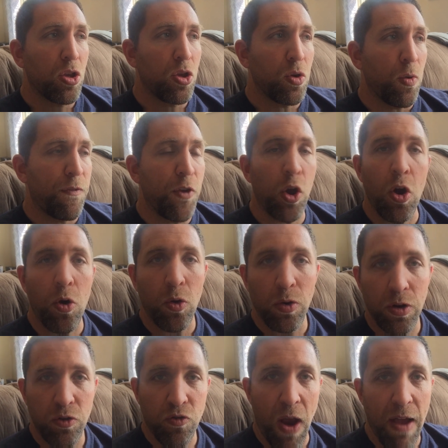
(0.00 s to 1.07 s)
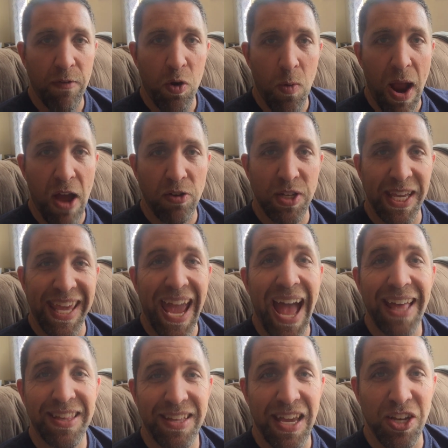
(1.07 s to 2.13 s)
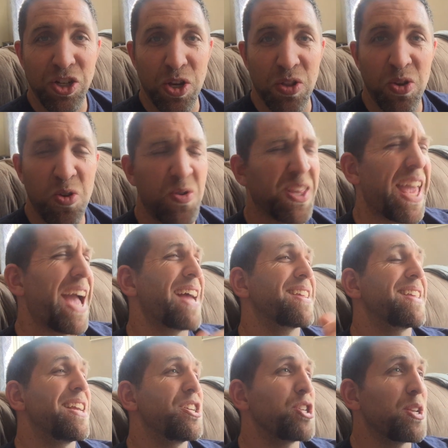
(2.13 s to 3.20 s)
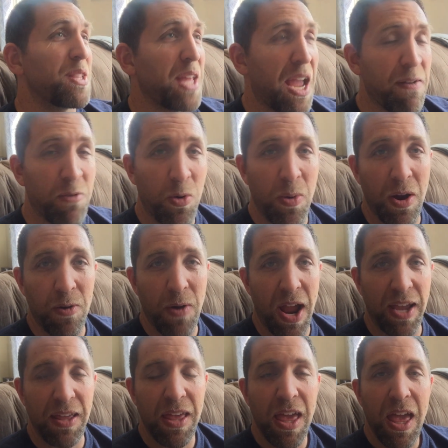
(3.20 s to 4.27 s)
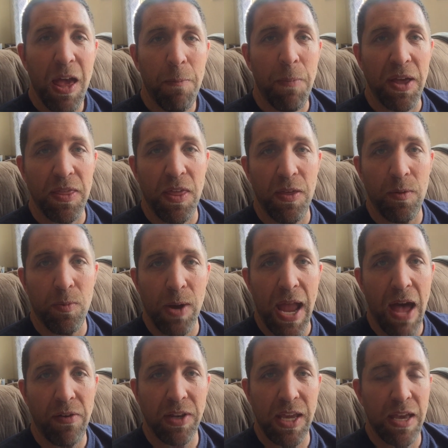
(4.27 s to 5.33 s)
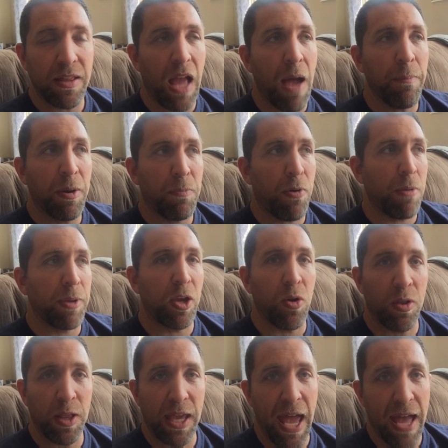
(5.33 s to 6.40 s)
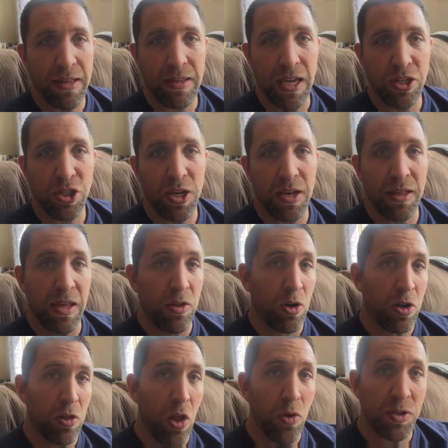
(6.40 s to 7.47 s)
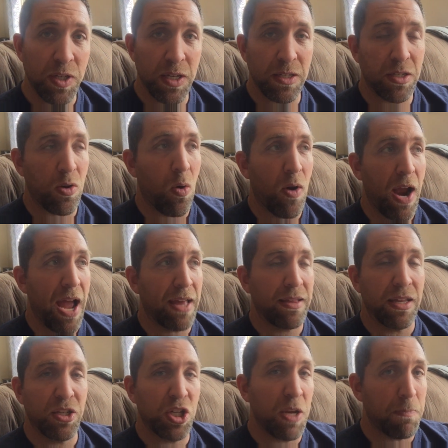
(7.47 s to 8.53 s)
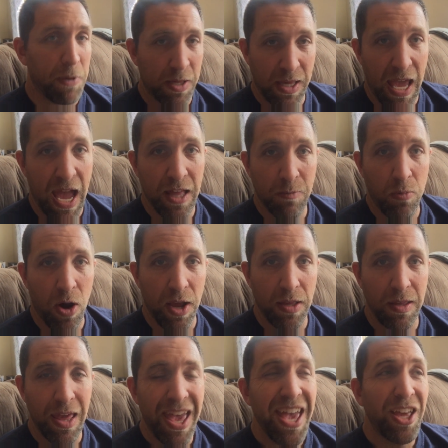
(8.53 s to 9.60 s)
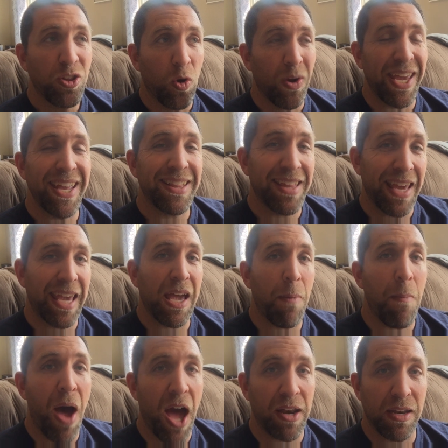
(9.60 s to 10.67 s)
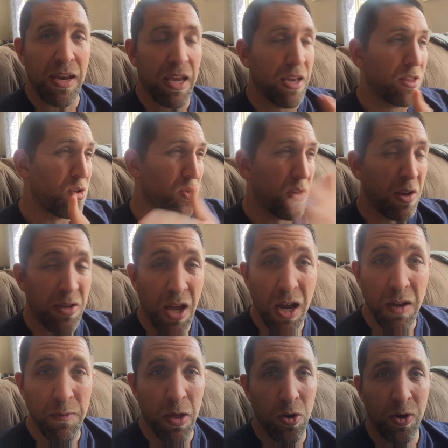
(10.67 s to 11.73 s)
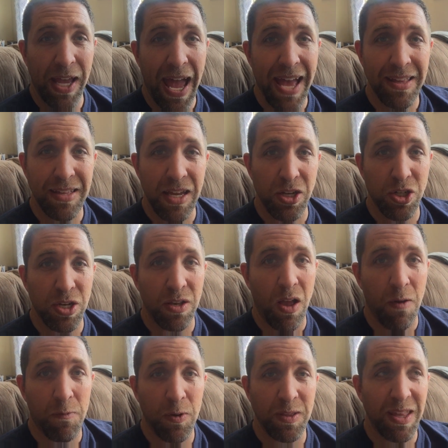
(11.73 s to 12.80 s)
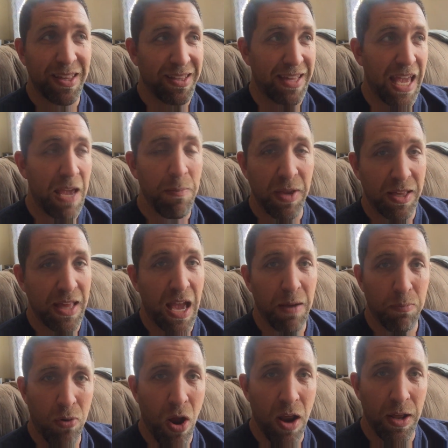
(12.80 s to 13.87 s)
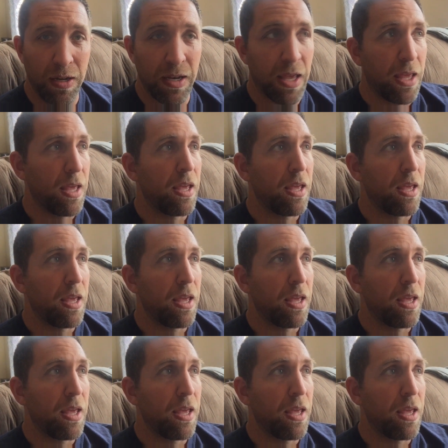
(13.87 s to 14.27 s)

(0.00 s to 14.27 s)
If you go driving around to gas stations, there's gas stations everywhere, right? But the reality is I'm going to probably go to the gas station that's either closest or has the cheapest gas price. So it's a commodity because there's a ton of other gas stations offering the same exact product.